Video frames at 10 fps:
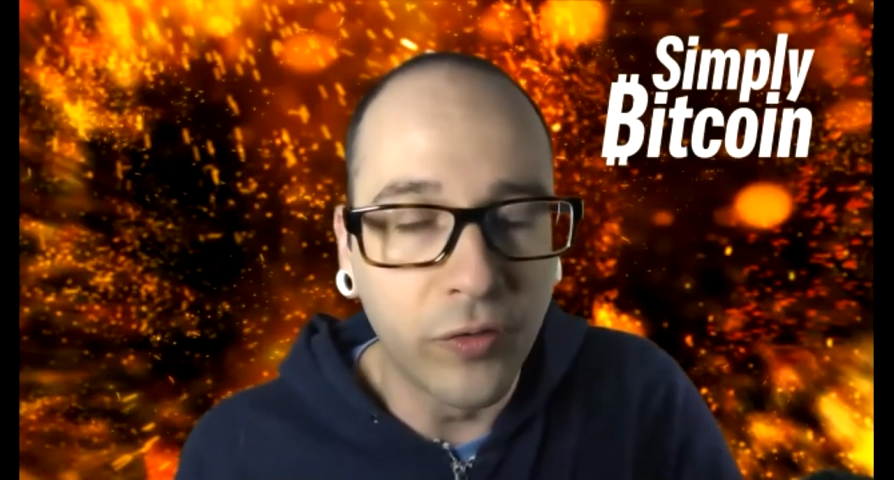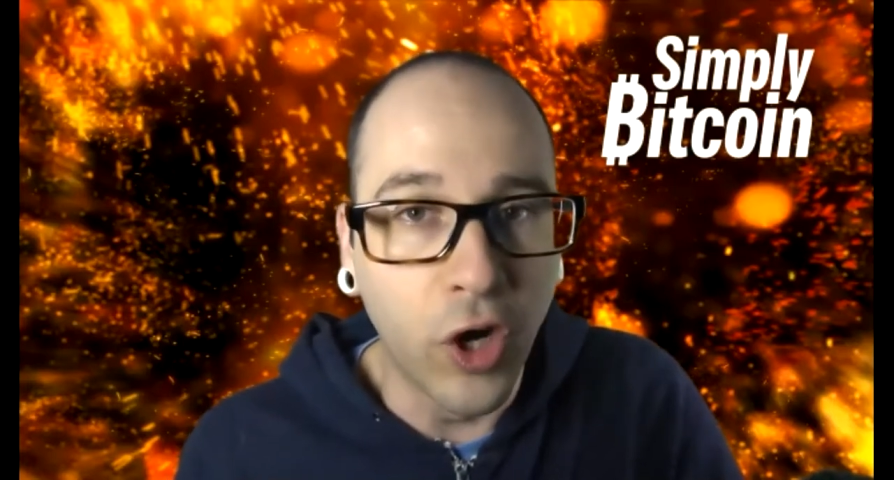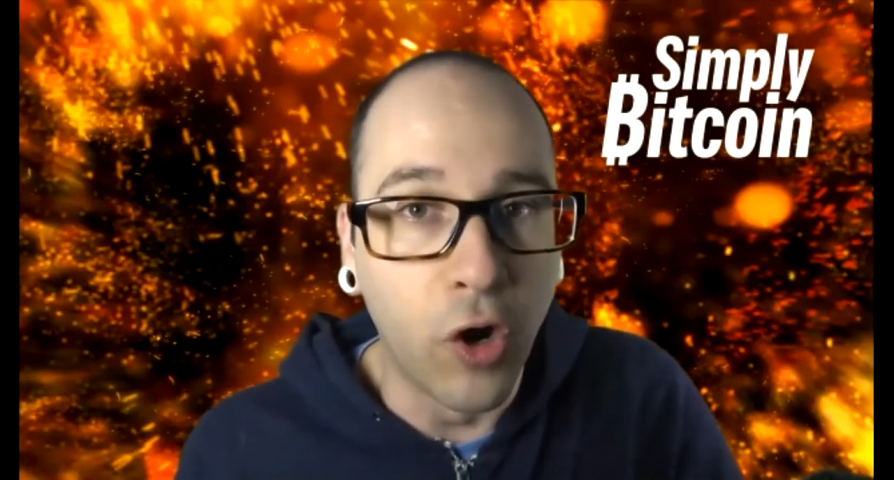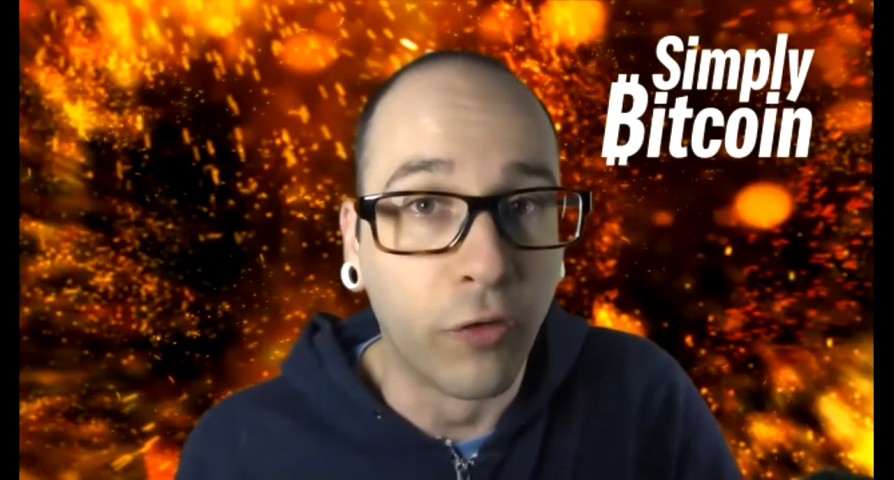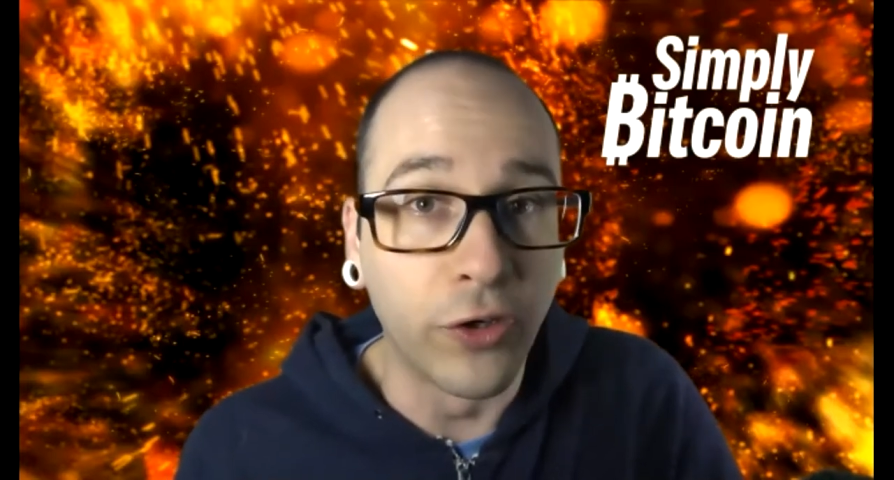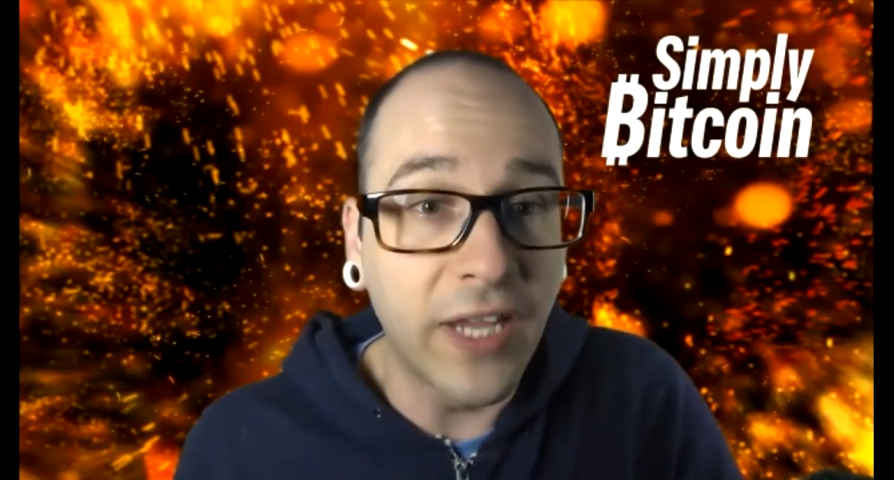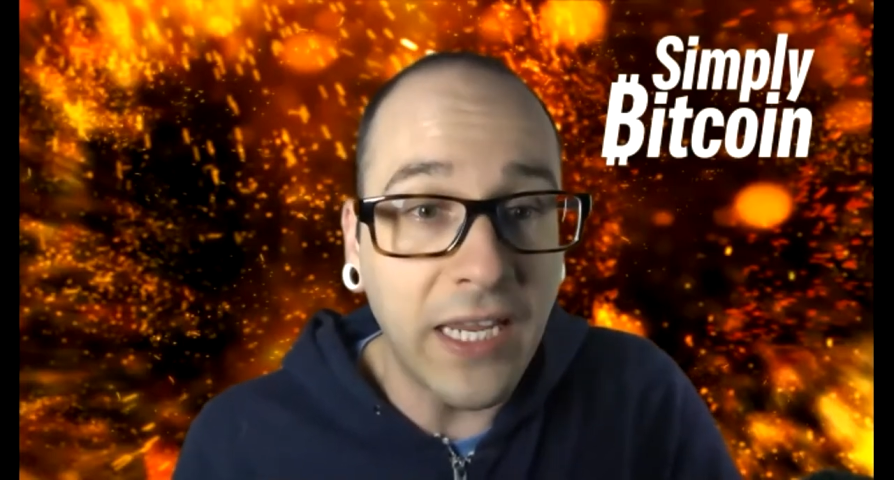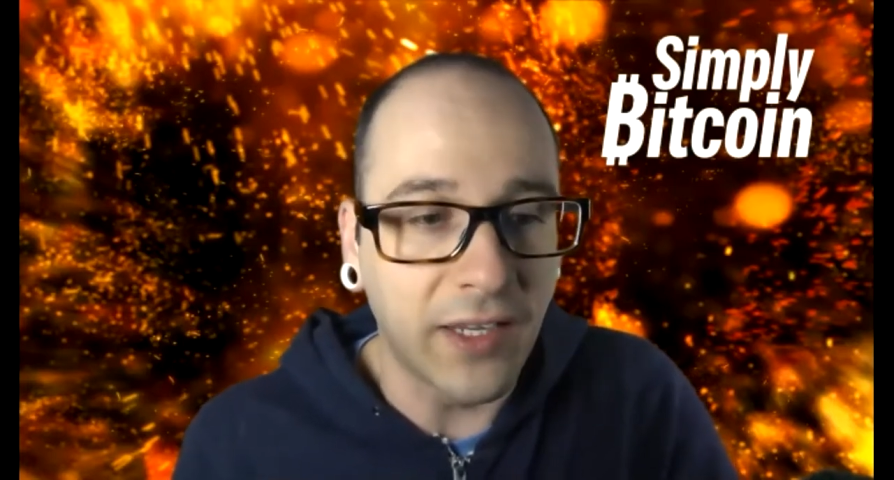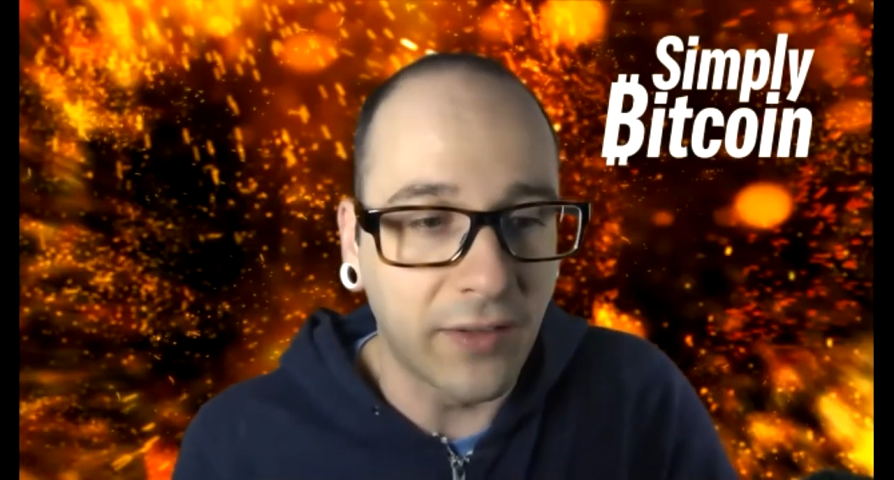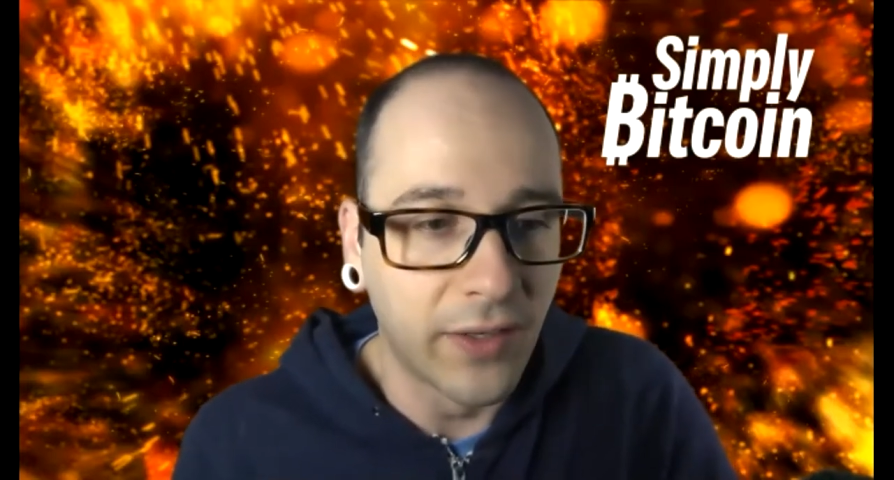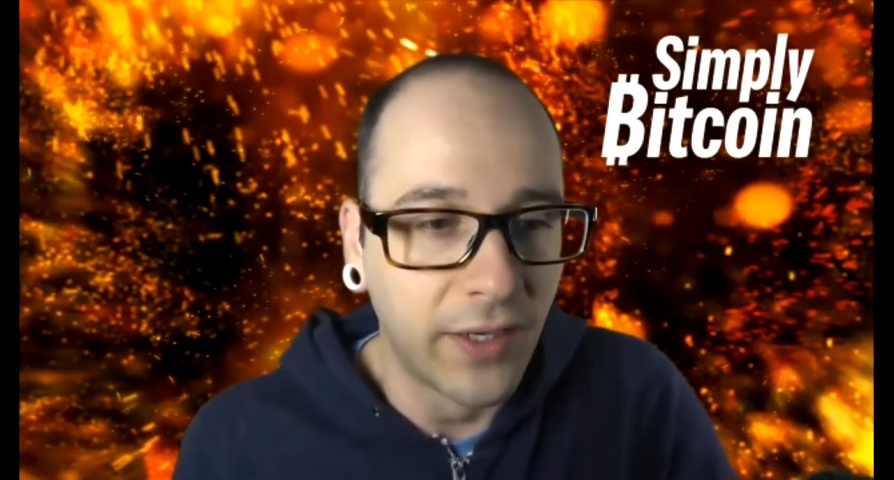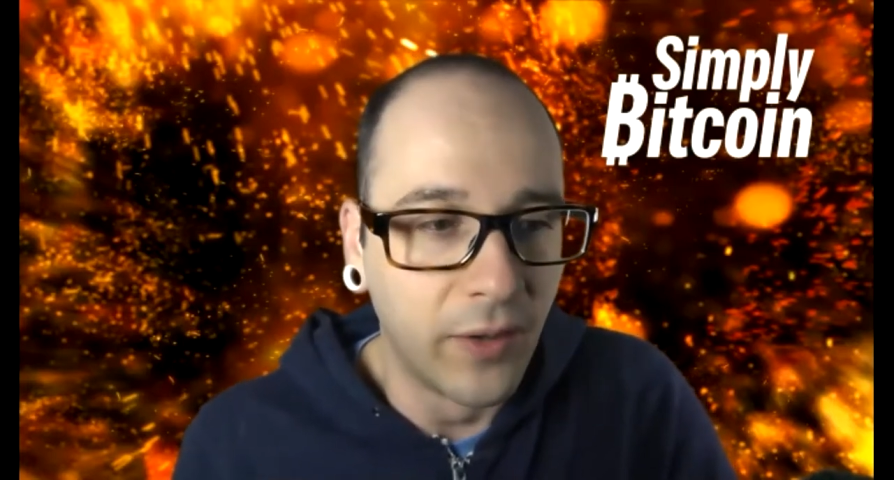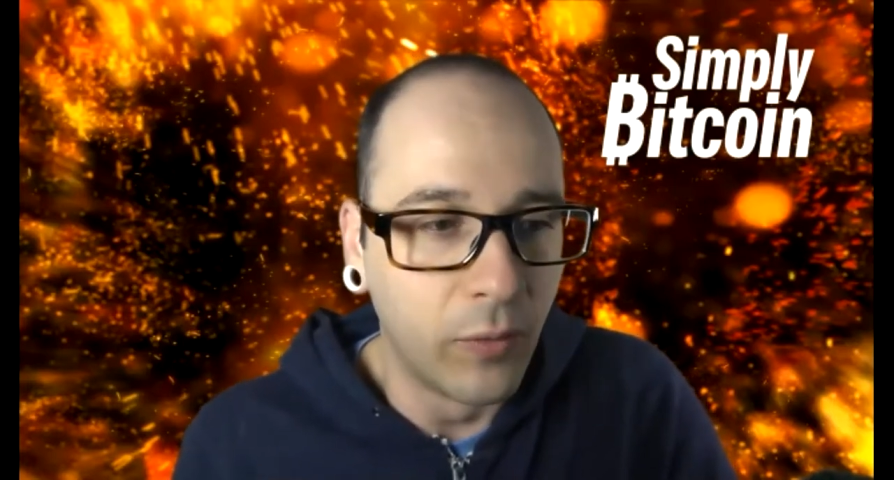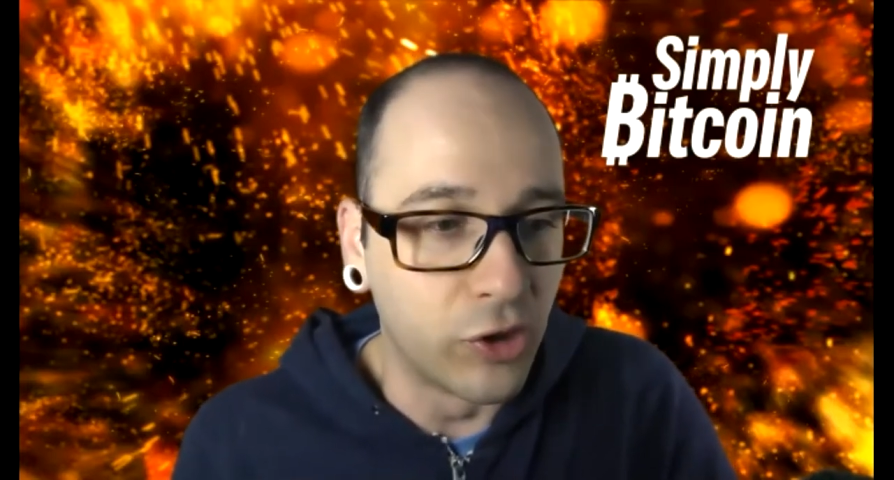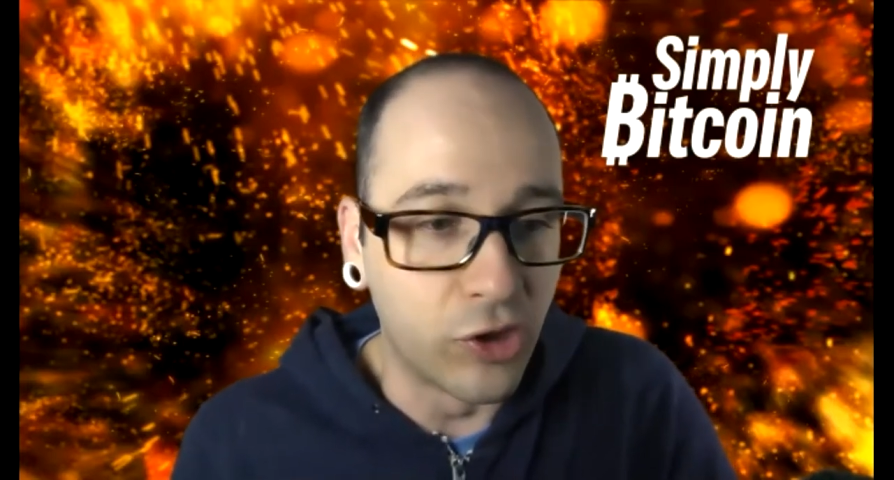to overtake it,
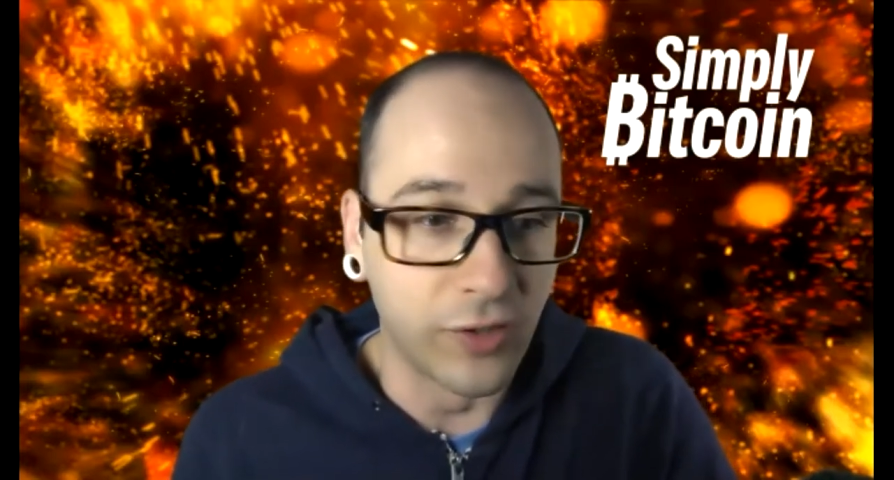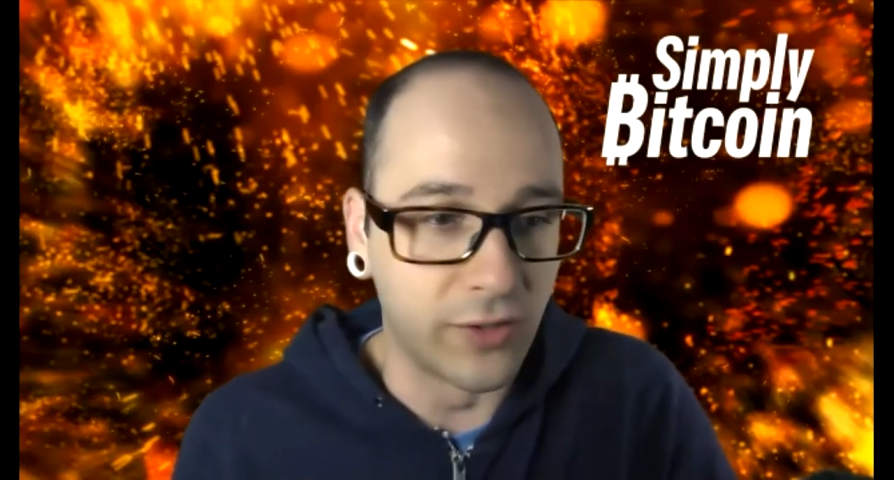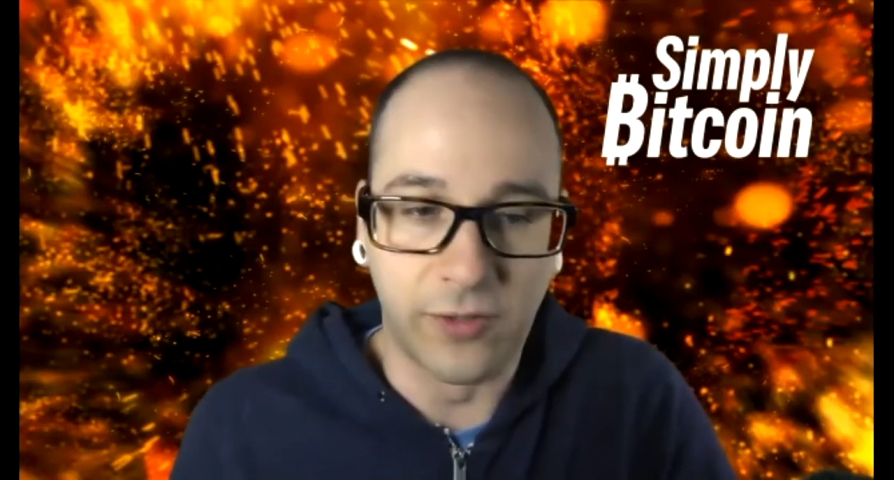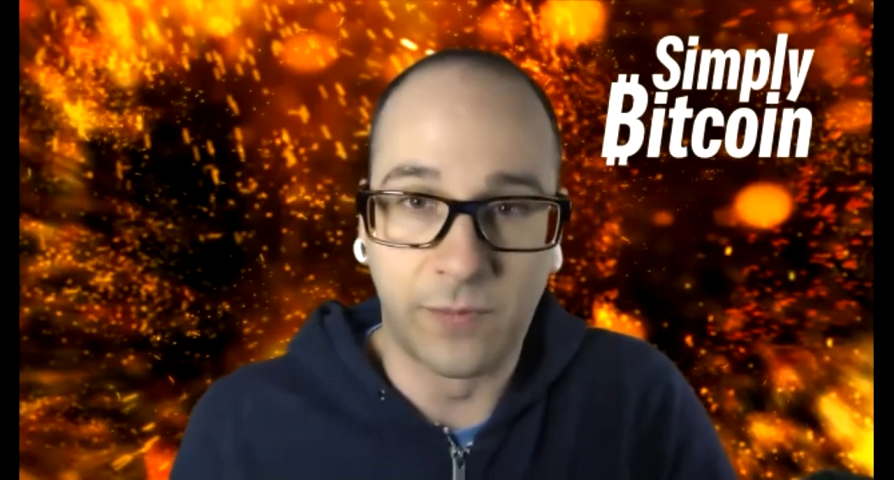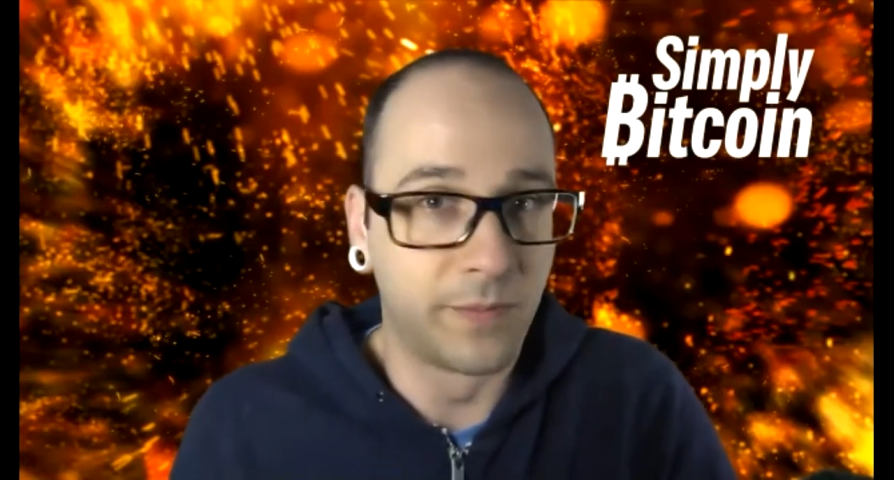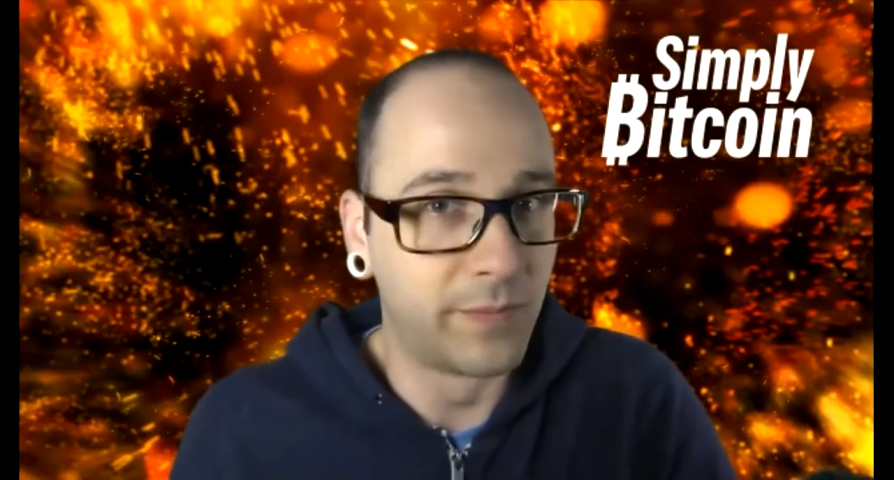which is,